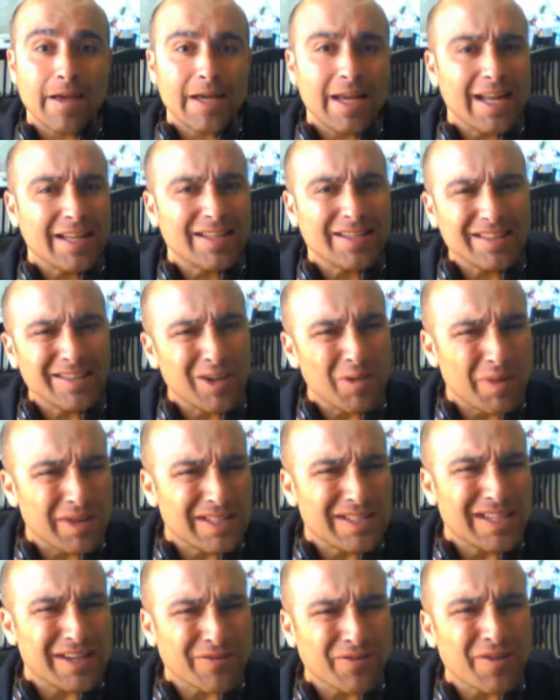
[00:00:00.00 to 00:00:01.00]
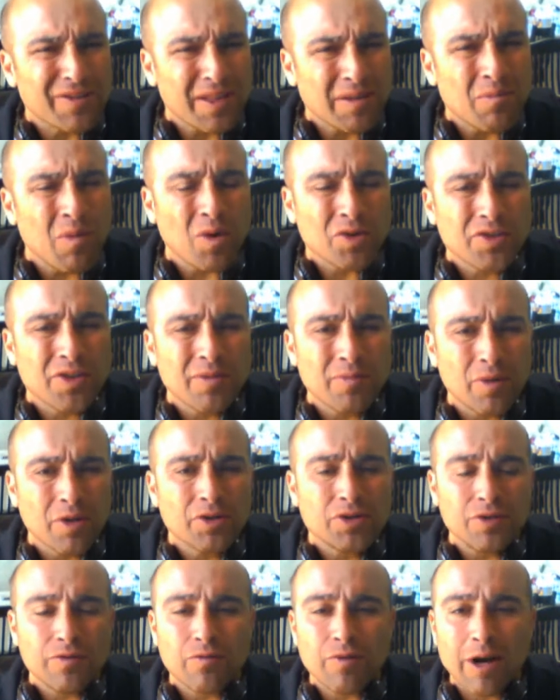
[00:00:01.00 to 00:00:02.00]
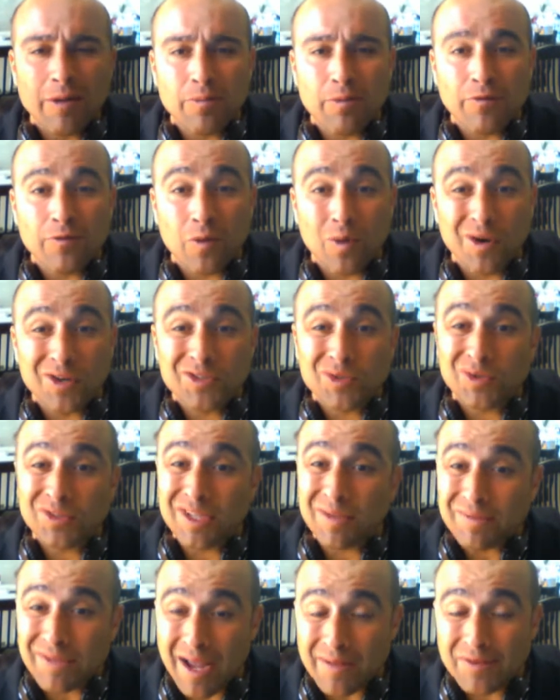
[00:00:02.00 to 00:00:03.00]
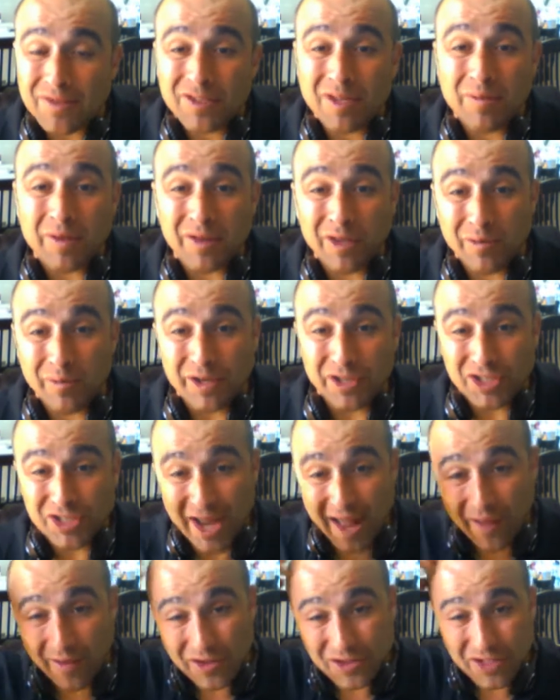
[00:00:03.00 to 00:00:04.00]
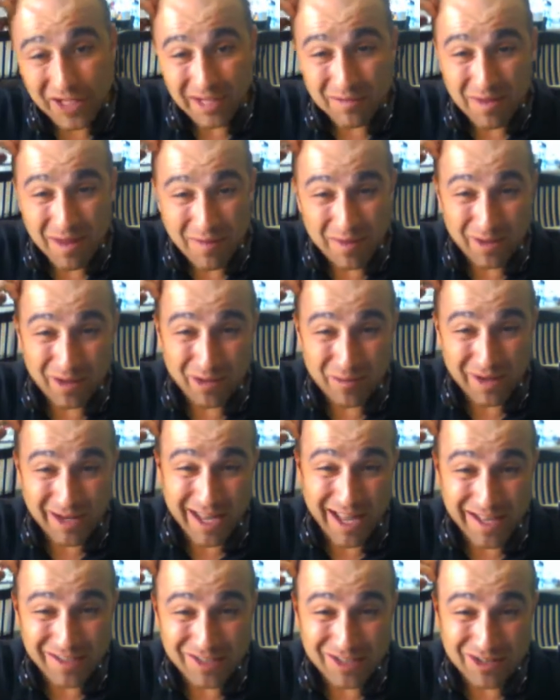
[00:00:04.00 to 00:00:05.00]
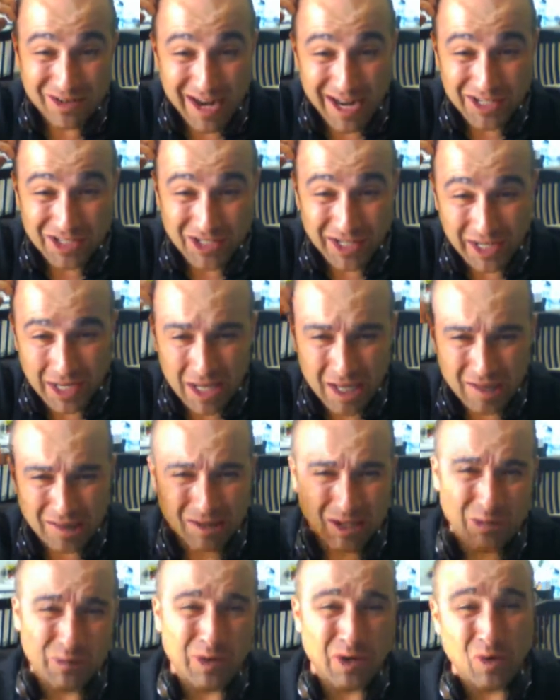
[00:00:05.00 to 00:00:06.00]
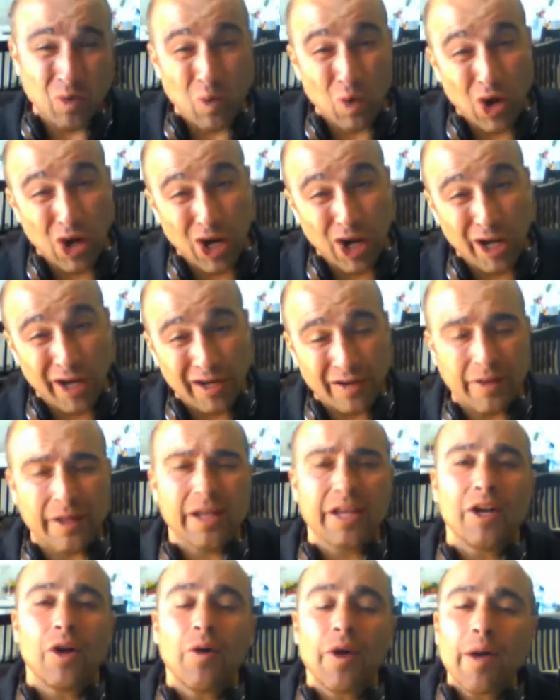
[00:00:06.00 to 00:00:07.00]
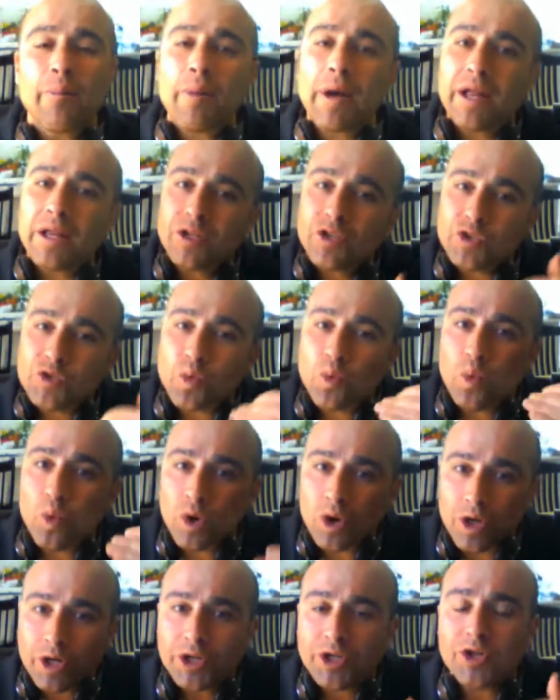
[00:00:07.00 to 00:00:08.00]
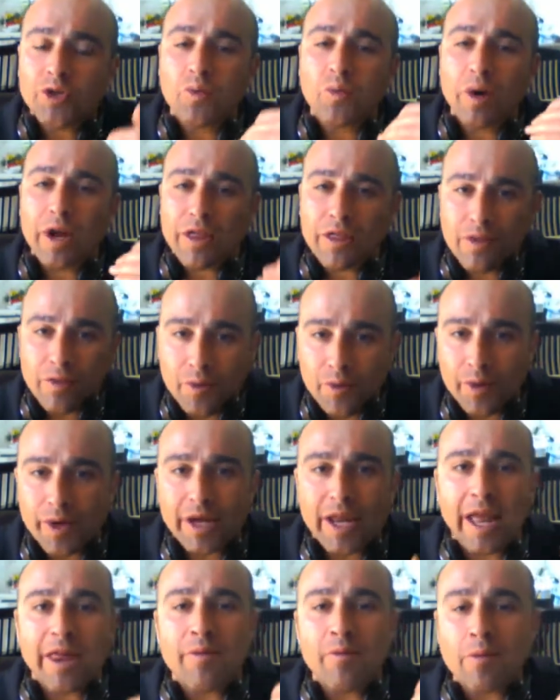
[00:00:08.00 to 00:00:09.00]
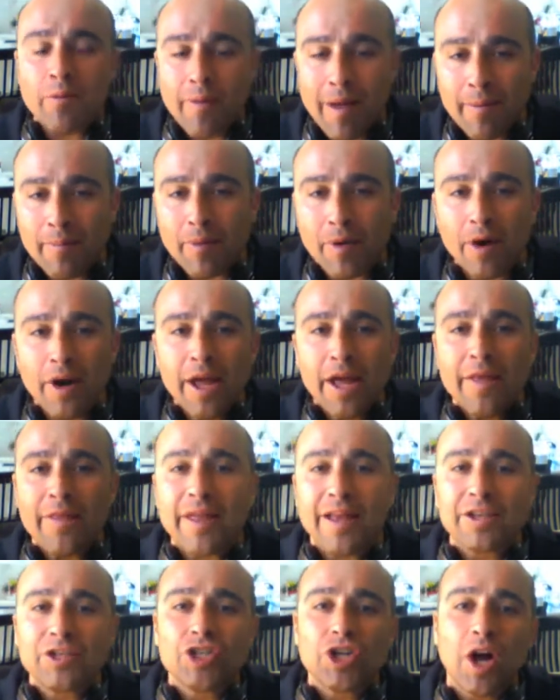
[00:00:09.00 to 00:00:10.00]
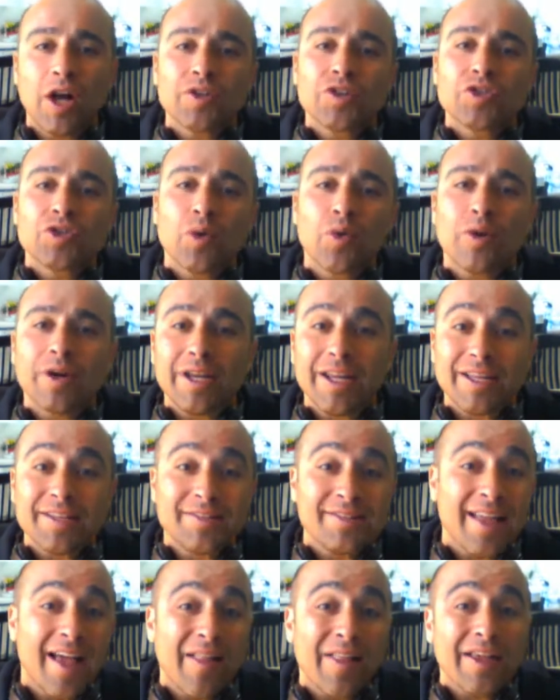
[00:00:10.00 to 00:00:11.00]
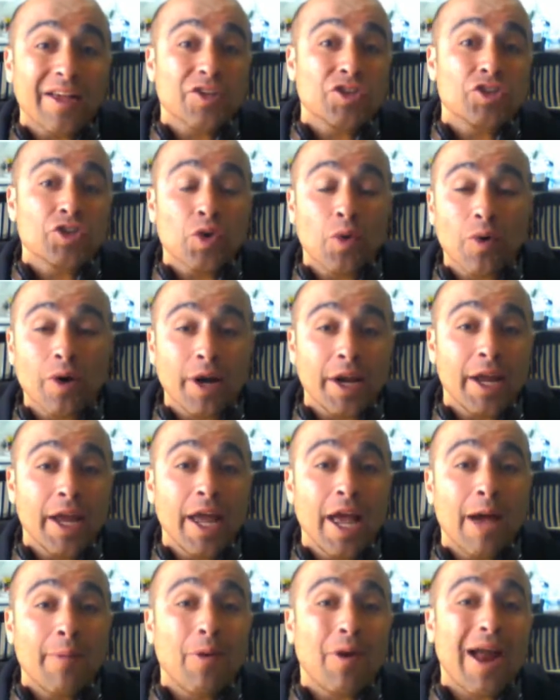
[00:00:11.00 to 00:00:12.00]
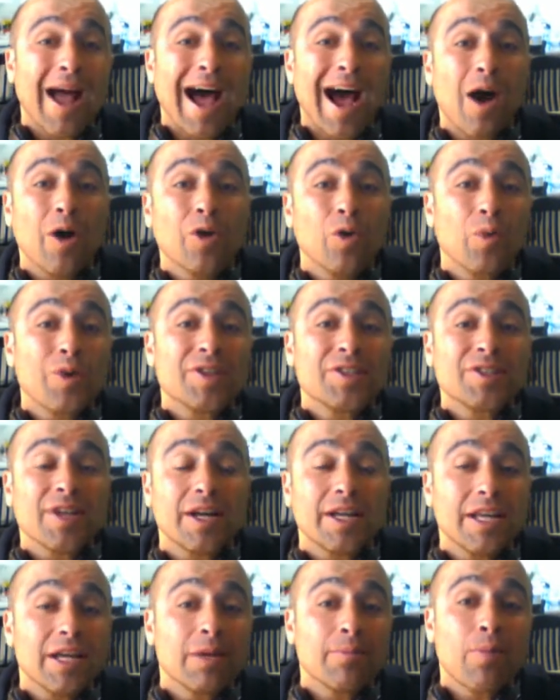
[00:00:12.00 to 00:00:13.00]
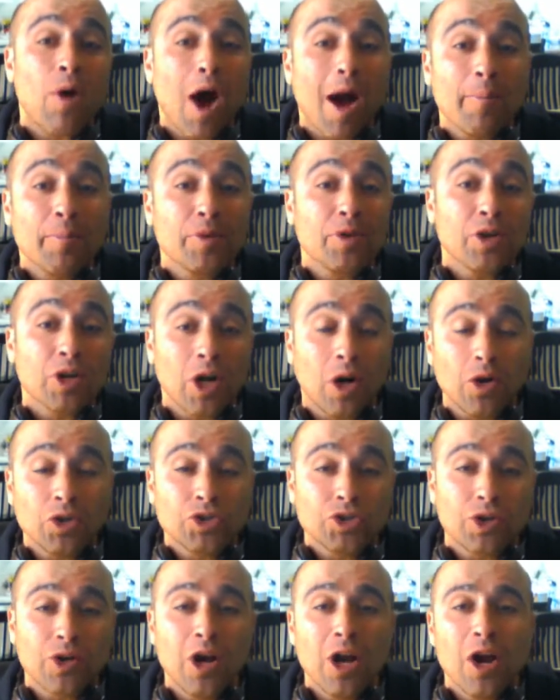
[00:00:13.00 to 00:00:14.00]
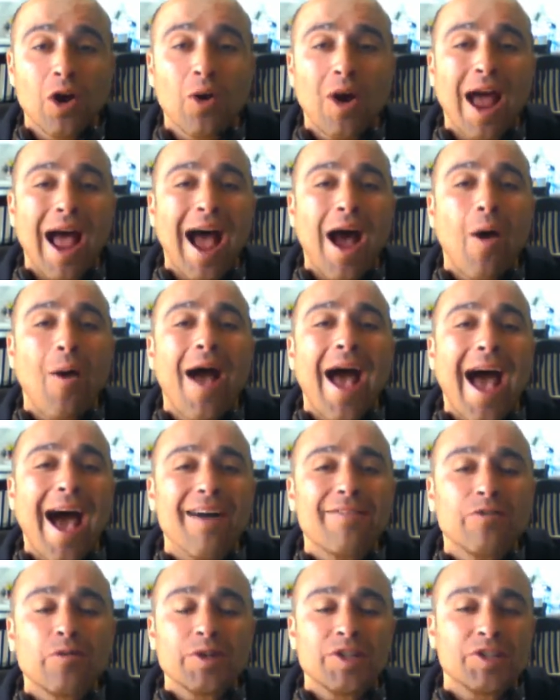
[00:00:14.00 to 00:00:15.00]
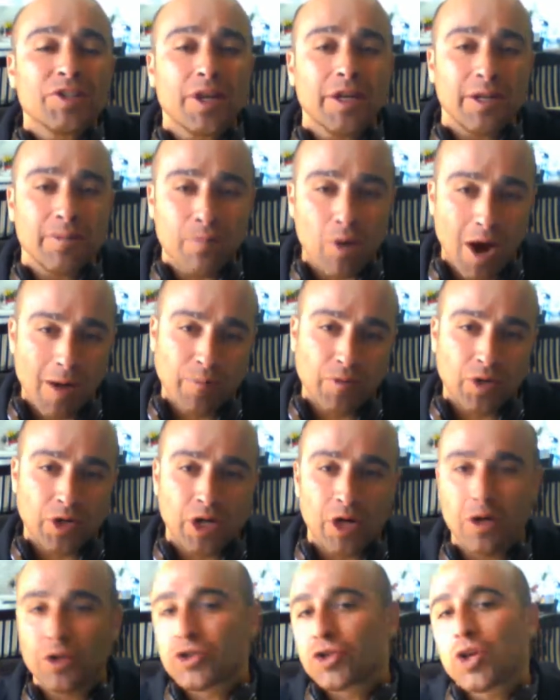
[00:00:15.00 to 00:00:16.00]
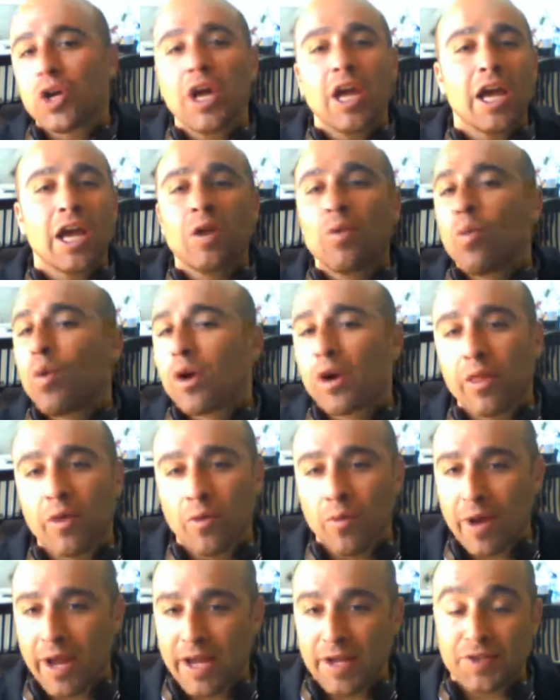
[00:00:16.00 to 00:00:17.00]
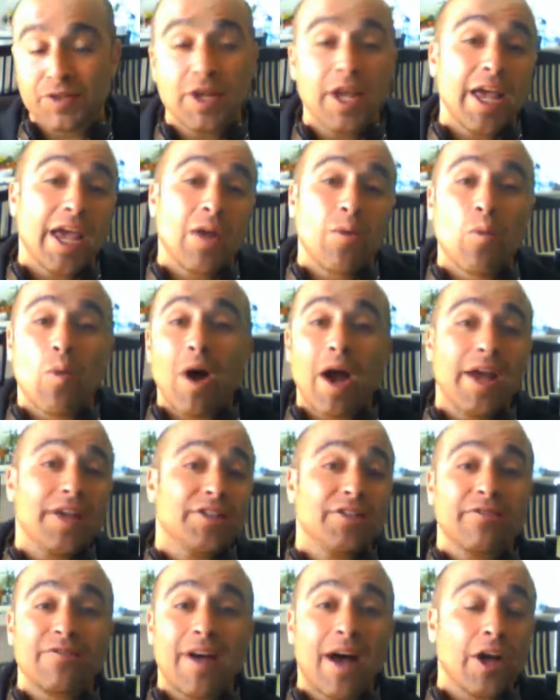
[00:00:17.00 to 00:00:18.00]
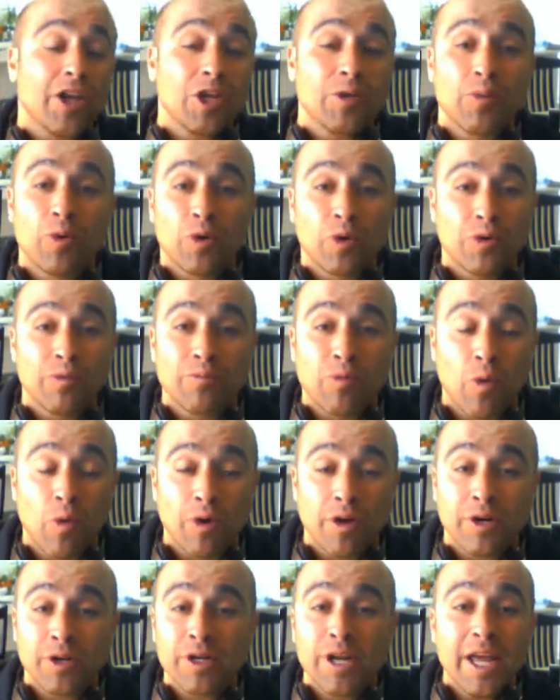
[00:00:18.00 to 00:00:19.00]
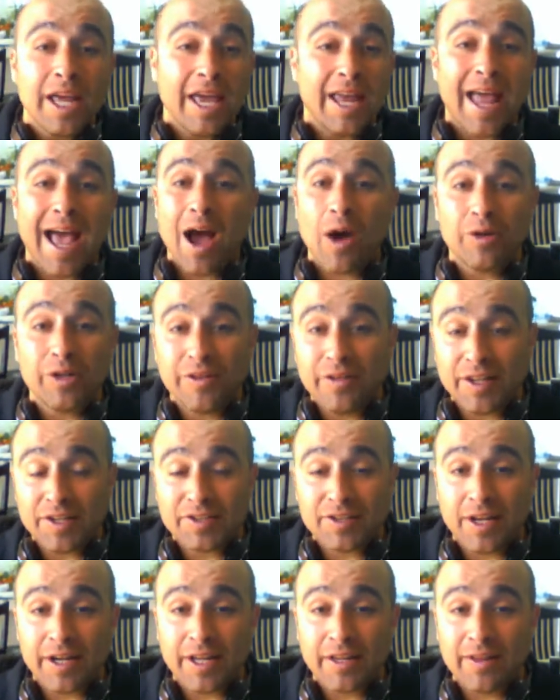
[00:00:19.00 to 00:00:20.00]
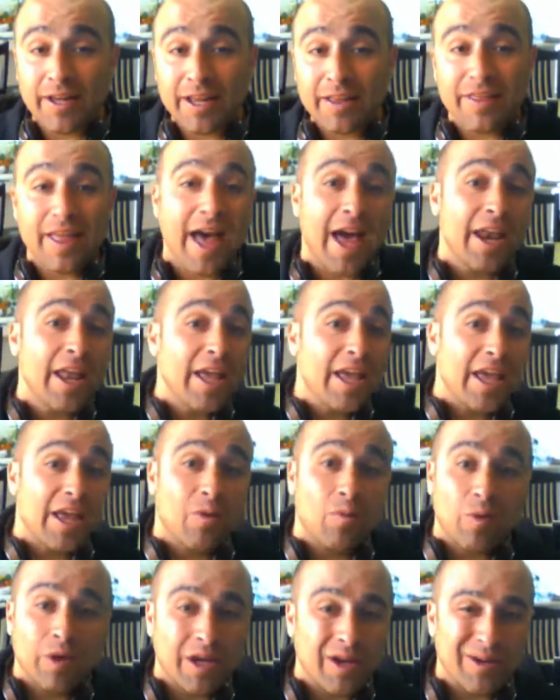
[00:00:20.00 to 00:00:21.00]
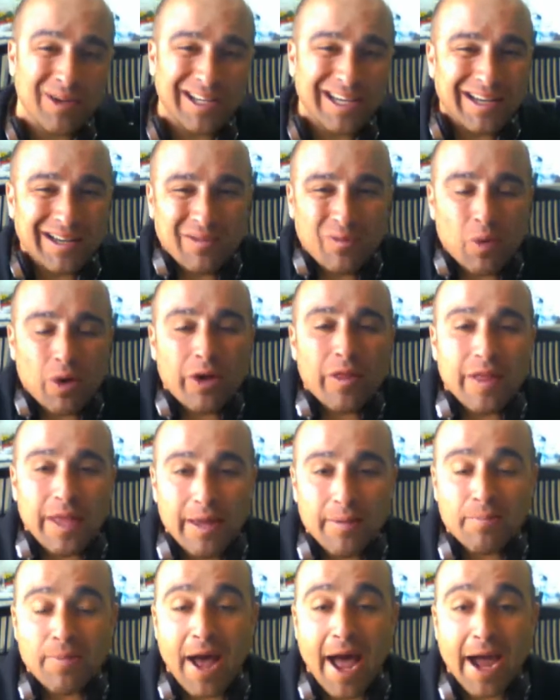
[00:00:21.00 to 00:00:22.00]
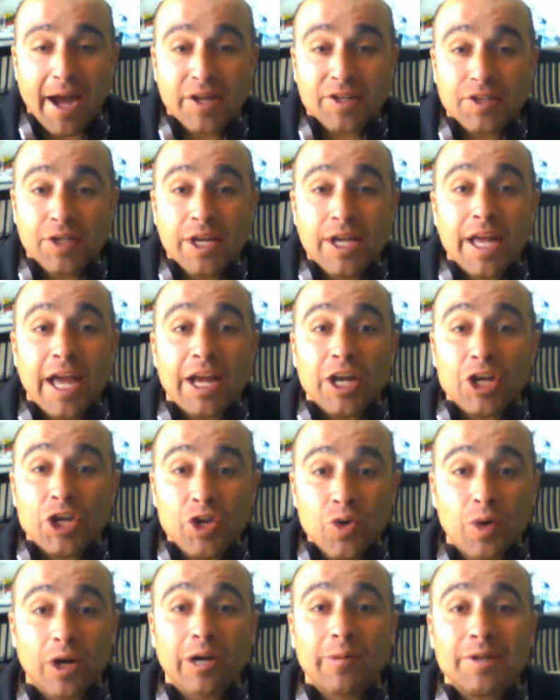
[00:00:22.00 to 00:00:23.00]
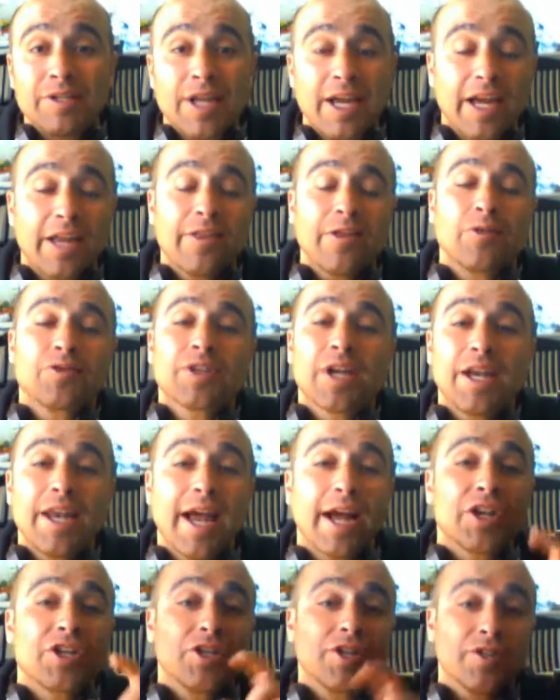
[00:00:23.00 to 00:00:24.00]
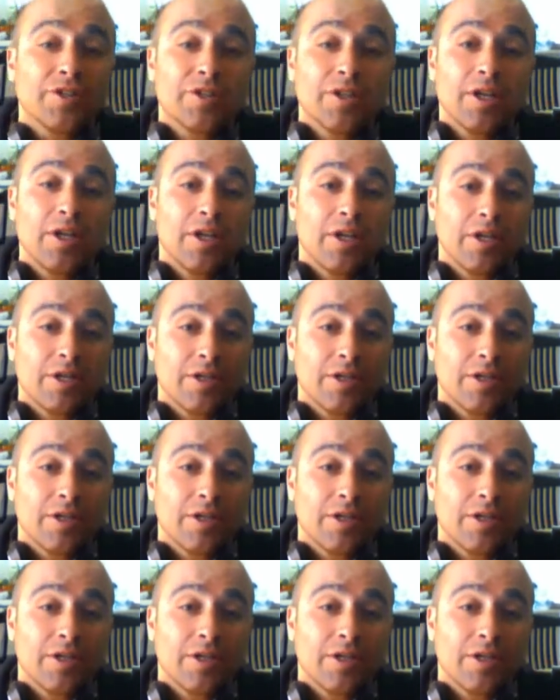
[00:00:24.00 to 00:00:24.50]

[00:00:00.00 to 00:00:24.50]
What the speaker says: it's a little bit different than most of the books you've read before. So sometimes it's going to be a little bit challenging, maybe a little bit head scratching, a little bit of what, like, you know, but just work your way through it. And remember that John Story is telling a story about how do we study popular culture, or how have we studied popular culture, and what are the ways, and why is it valuable or important, and how did they study it like that, and, you know, and what are the impacts. And you are going to be taking those connections